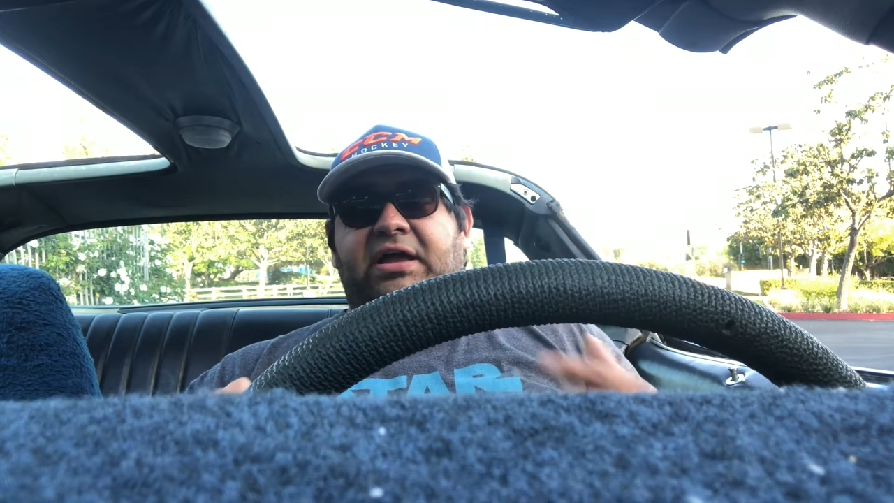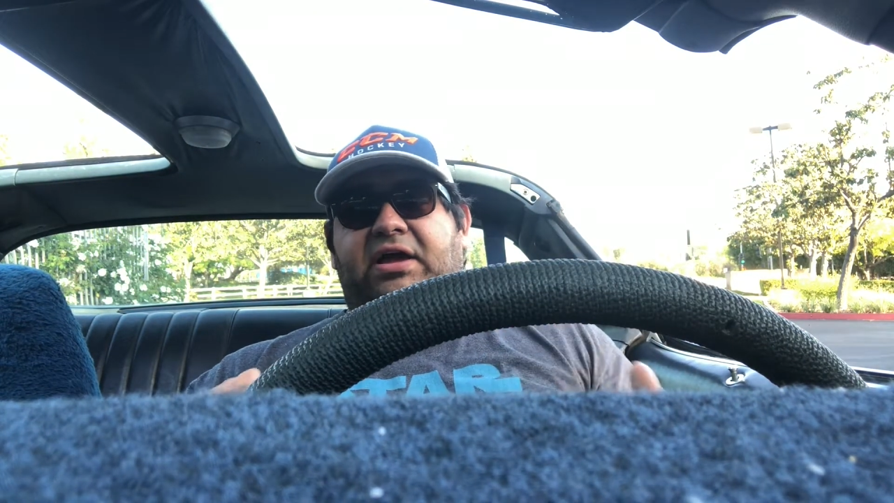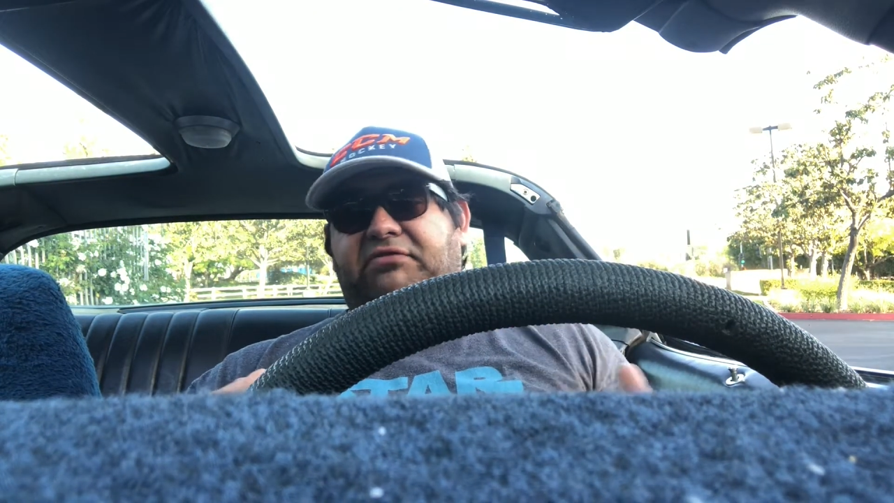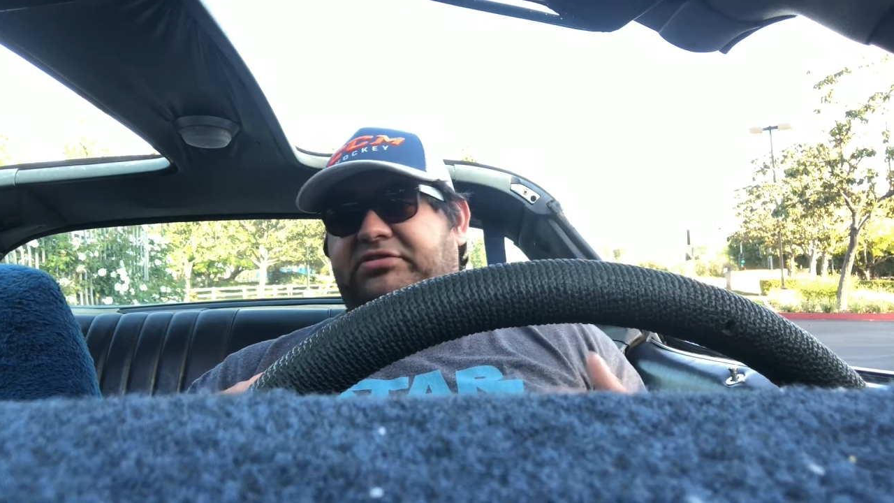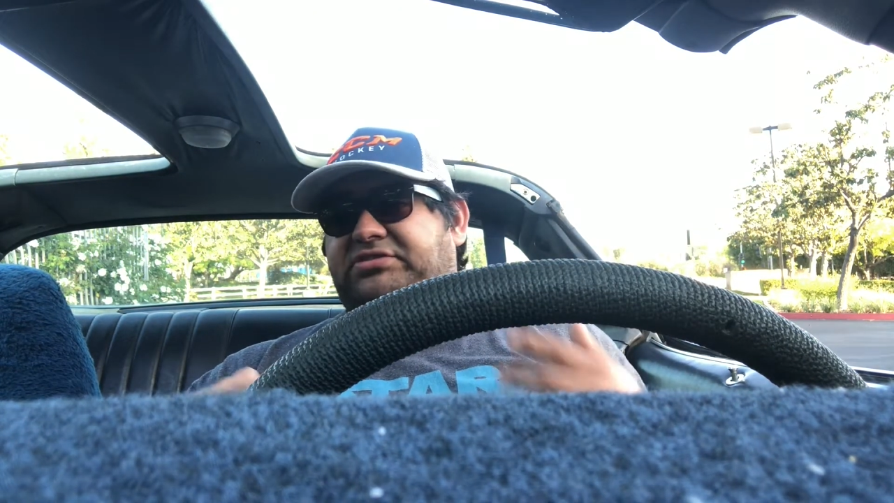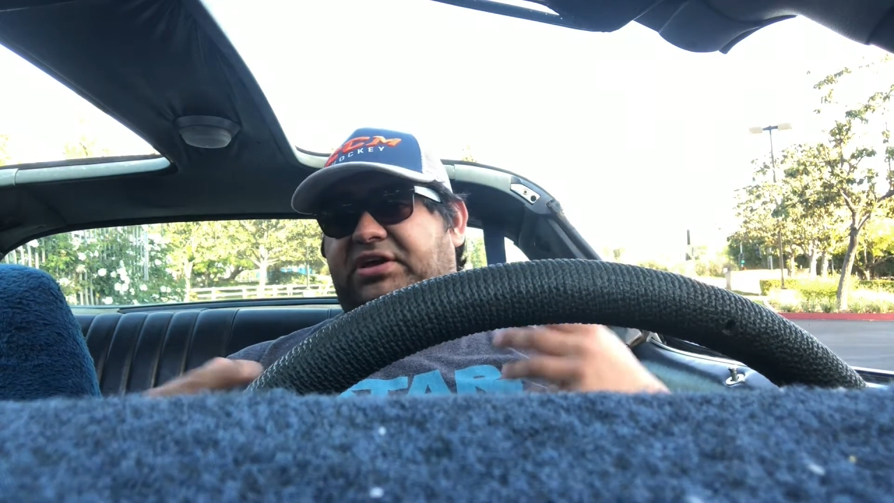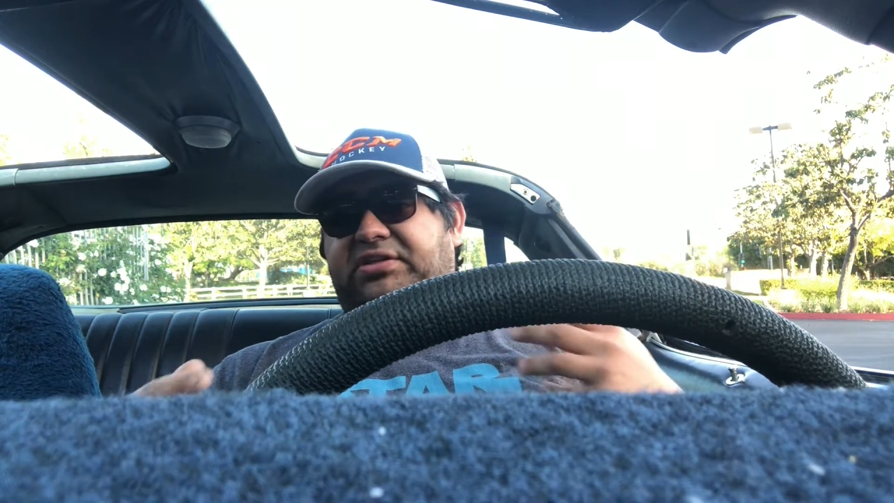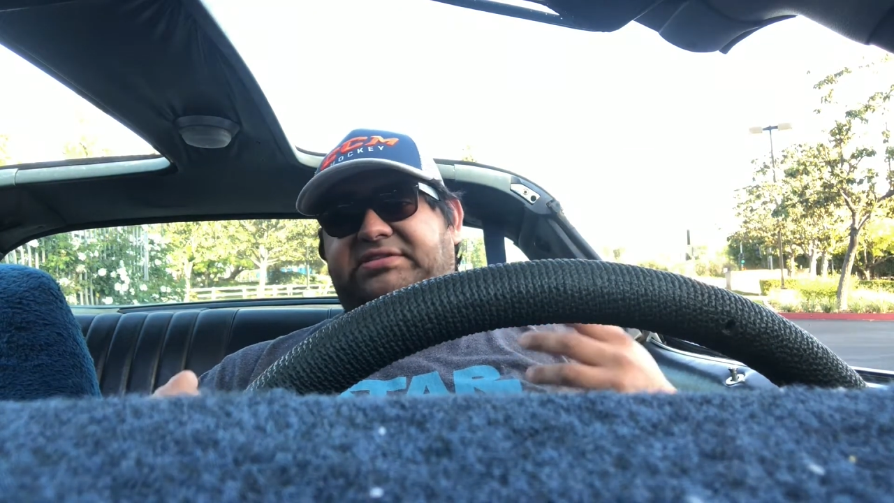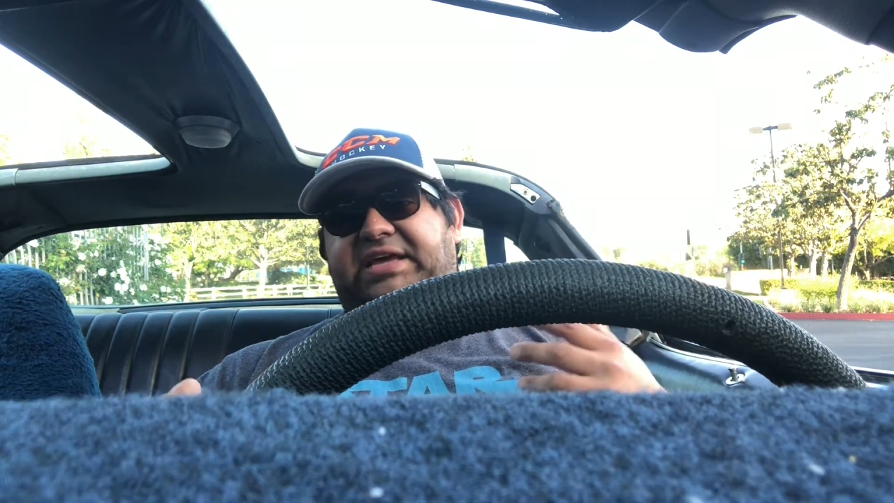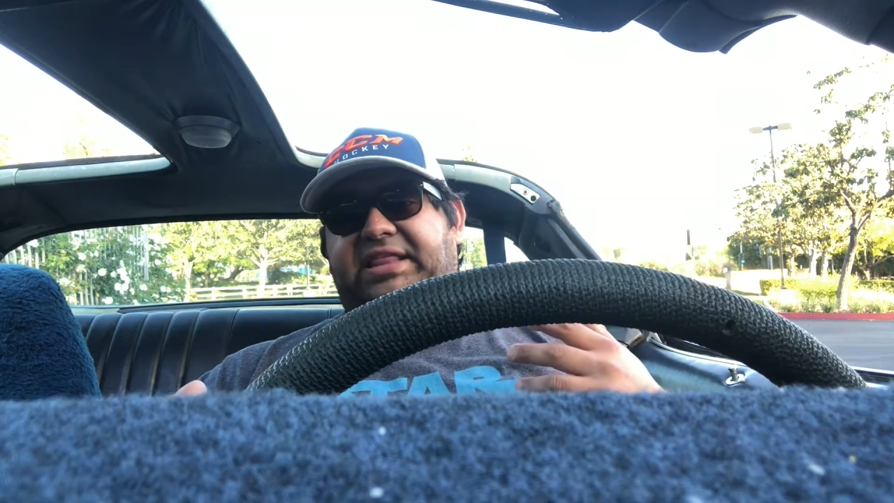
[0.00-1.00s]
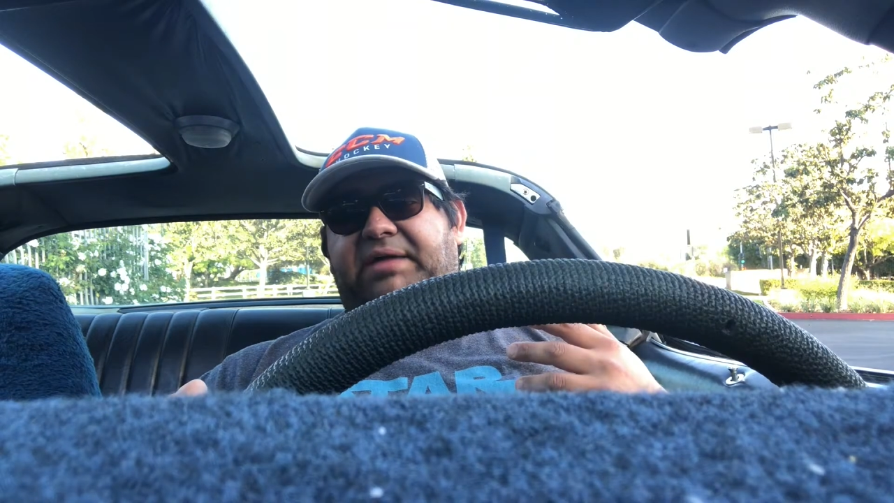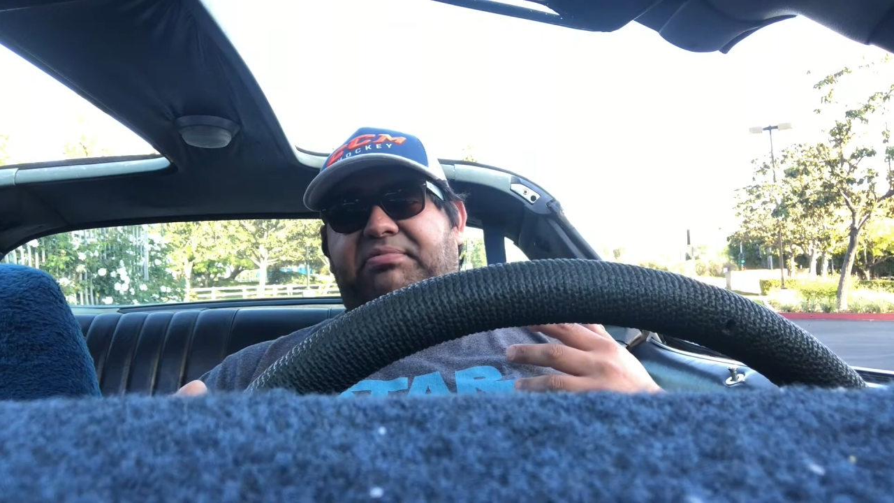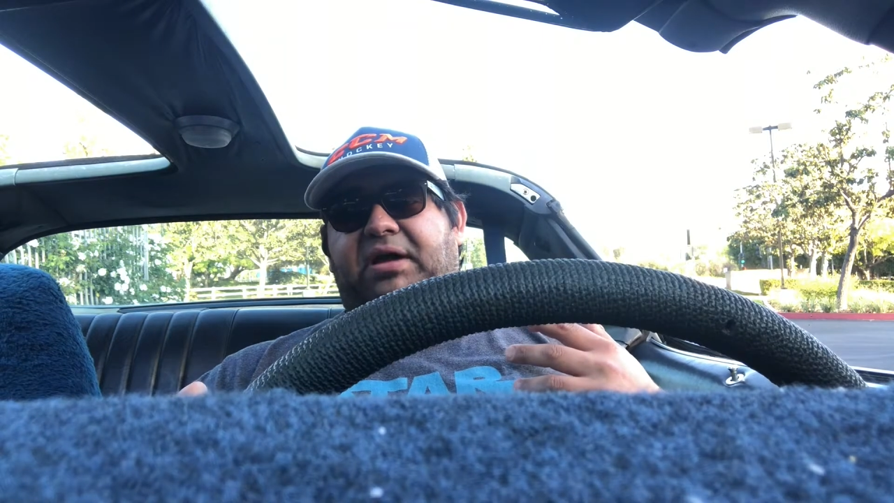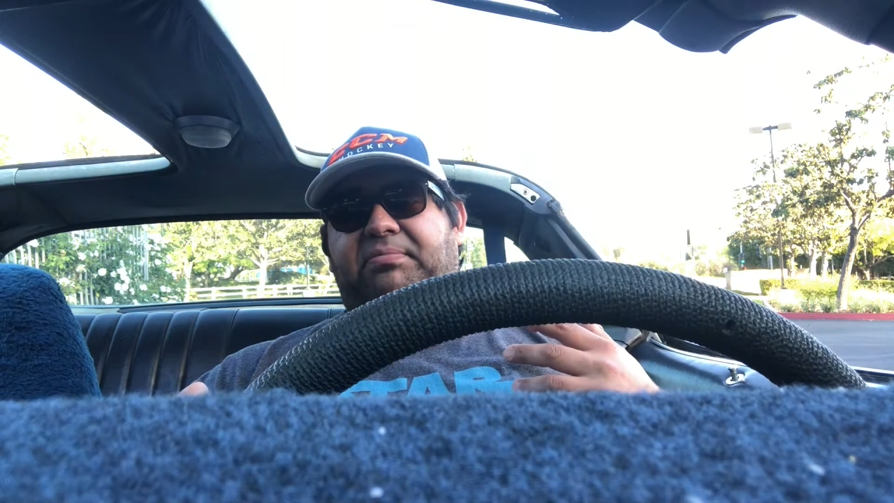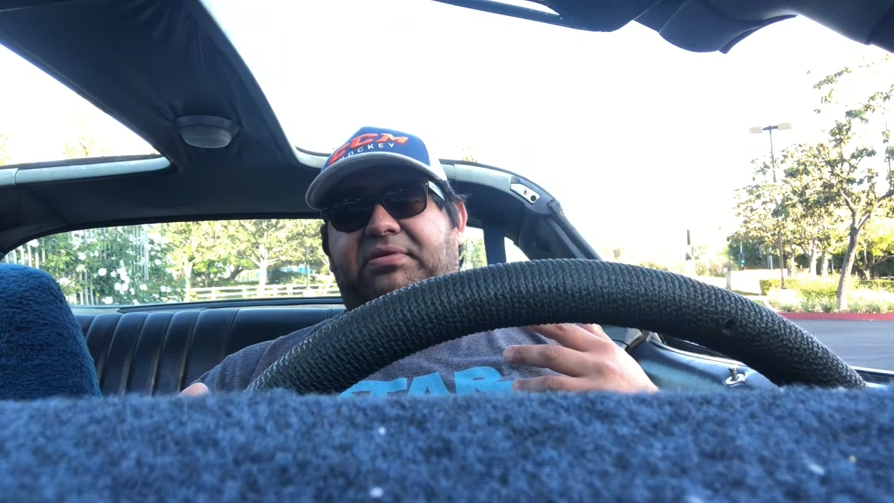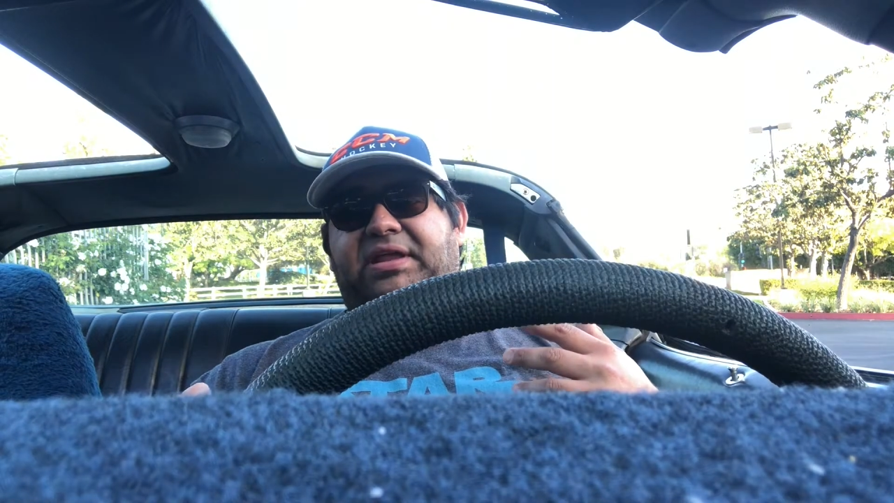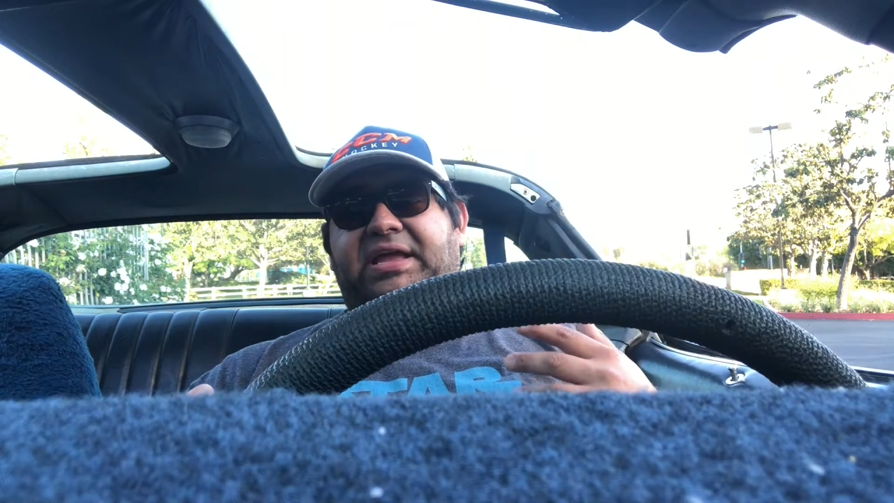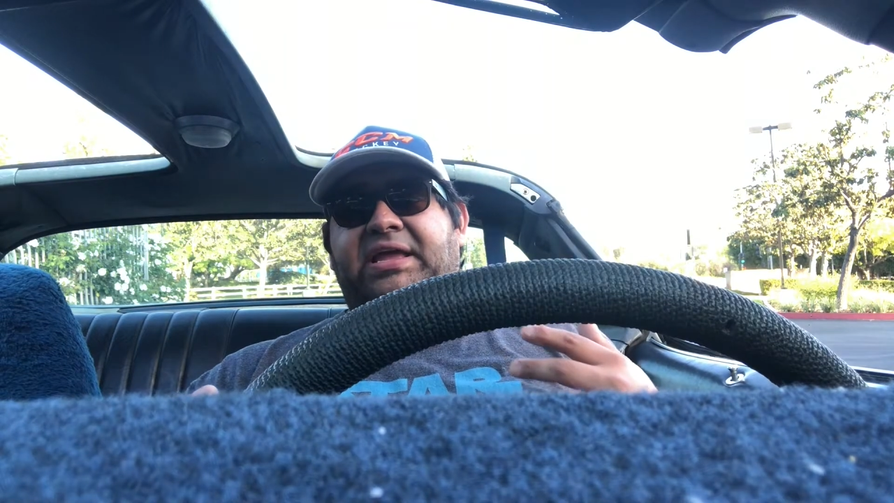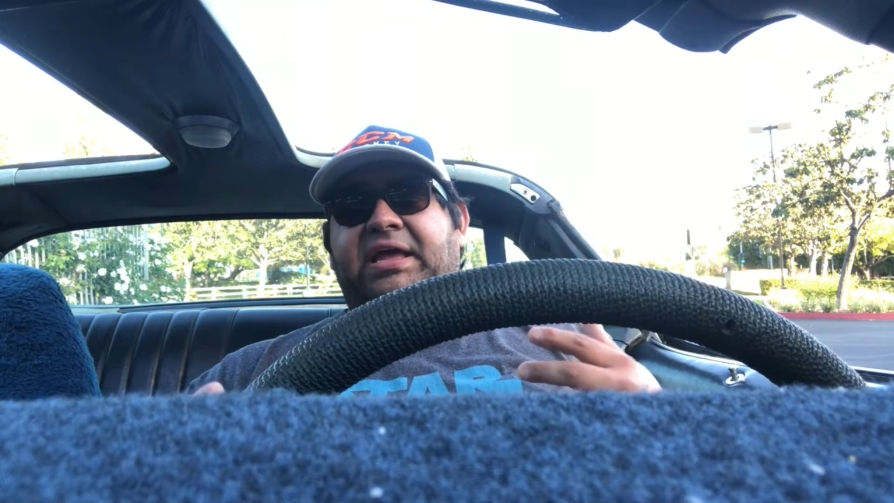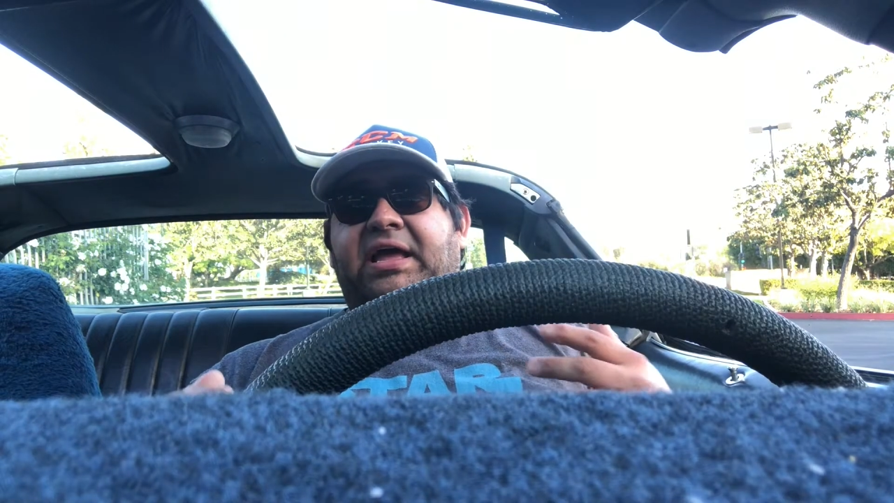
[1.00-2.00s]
however you say that properly.